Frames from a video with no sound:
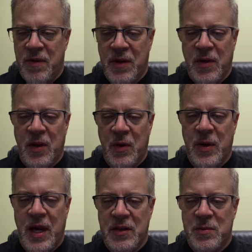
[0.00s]
the
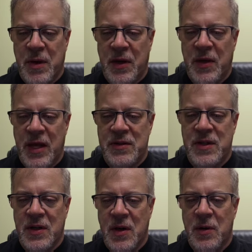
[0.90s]
cloak as well as
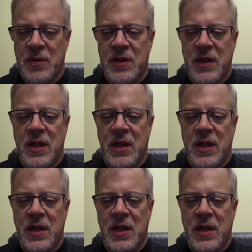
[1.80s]
the coat.